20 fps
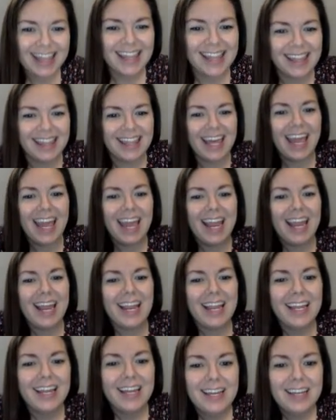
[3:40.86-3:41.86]
They.
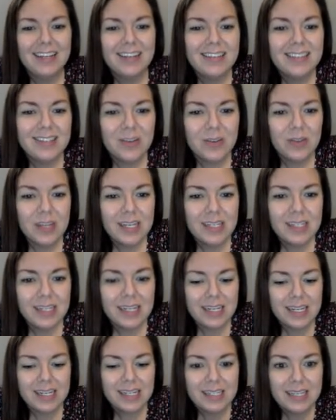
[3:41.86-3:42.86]
So this
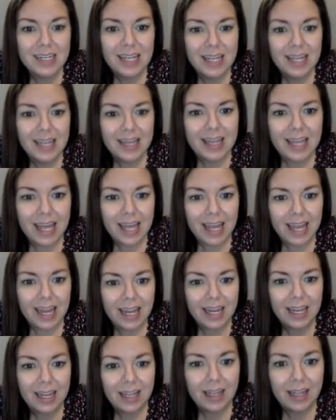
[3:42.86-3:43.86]
is
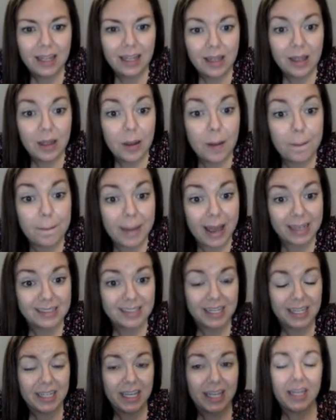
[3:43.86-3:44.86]
they
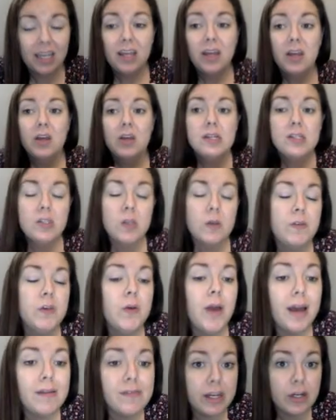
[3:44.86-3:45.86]
masculine. So if you
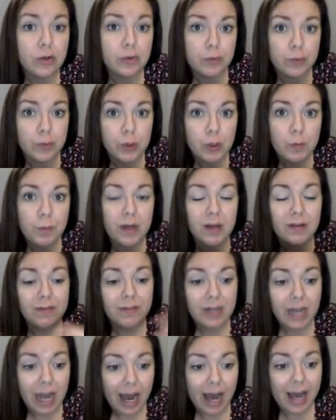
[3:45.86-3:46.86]
have a group
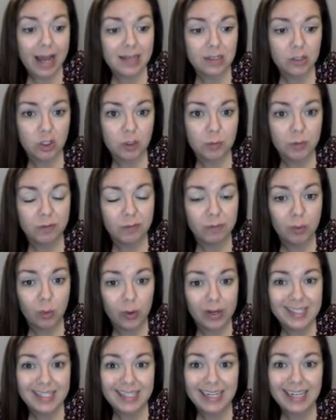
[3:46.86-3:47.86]
of guys, a group of
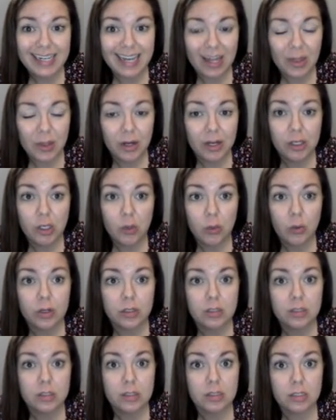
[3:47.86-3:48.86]
boys together, and you
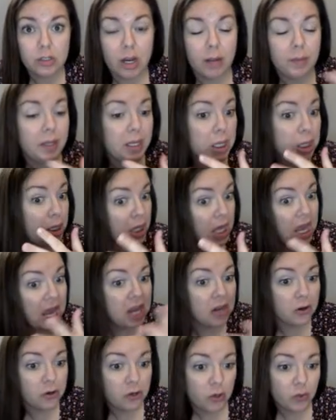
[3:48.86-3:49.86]
are described like
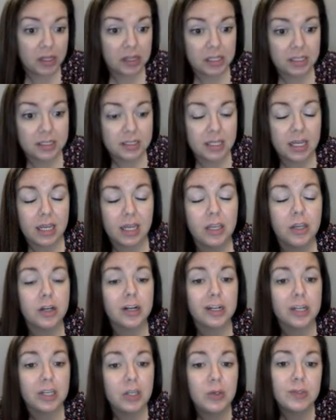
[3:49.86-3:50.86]
they are doing this thing, you're
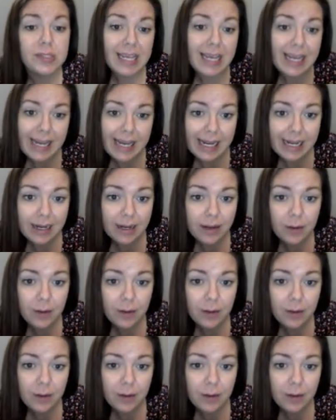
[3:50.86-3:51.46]
going to use il.